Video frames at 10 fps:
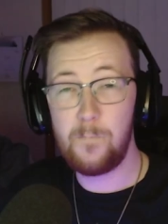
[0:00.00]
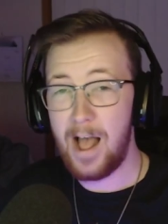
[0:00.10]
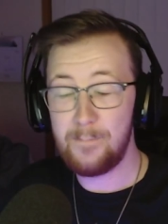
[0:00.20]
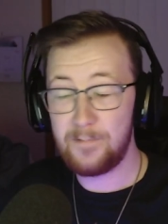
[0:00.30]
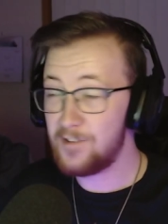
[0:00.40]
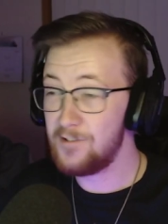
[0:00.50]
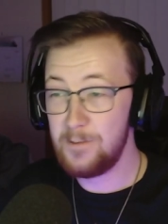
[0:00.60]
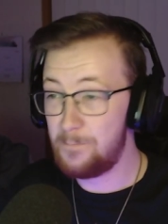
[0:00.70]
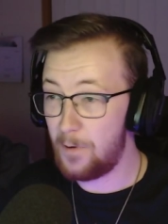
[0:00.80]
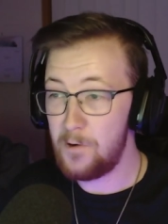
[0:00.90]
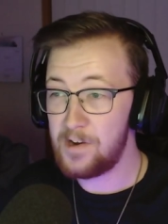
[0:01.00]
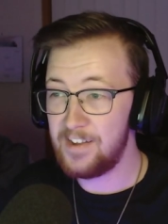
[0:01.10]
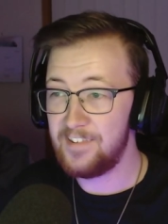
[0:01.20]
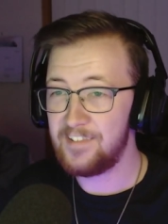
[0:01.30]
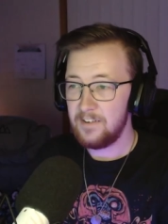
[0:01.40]
absolutely
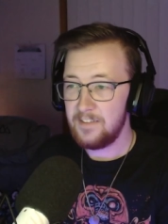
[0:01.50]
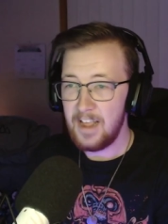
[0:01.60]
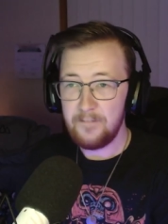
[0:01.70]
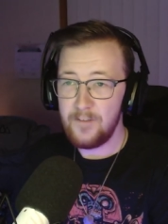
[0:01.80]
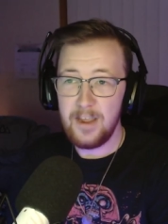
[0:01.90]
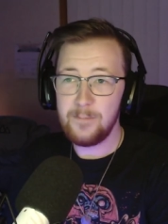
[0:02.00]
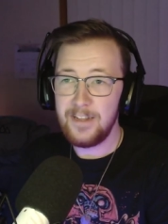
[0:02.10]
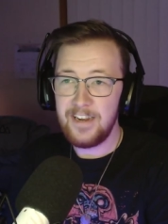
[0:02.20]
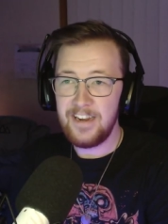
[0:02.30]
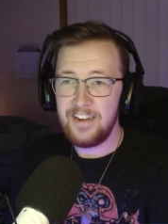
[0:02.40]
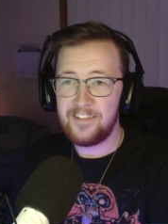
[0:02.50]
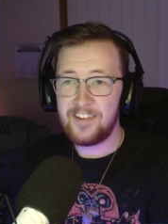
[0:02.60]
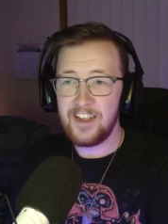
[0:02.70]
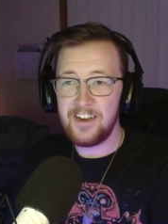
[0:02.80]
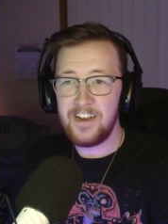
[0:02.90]
bonkers. That family is
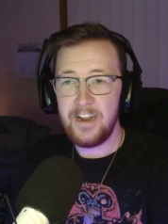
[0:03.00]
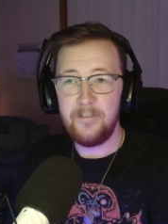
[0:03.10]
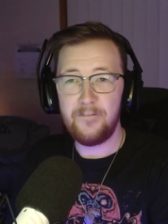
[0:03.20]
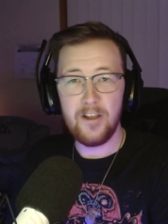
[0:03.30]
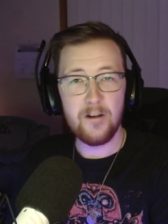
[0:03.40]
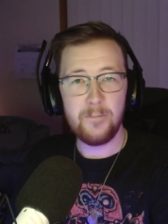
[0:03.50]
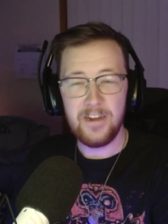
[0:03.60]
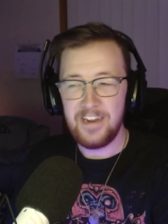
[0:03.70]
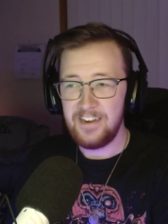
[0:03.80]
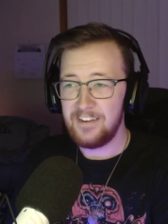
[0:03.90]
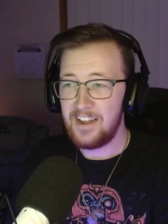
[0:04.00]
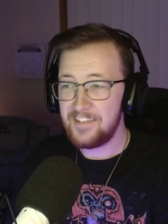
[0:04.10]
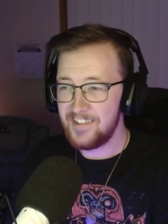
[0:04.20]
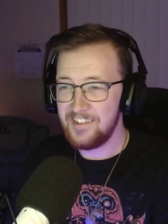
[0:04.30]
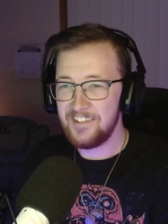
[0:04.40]
going to need therapy
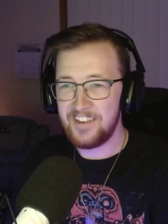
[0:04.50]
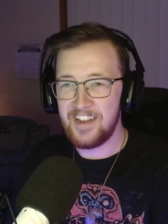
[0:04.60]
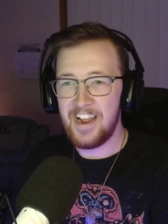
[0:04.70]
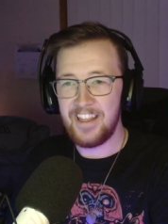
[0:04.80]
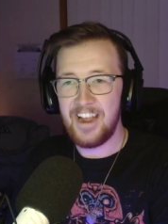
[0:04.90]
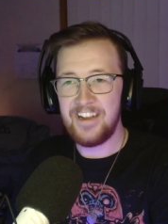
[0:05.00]
until the day they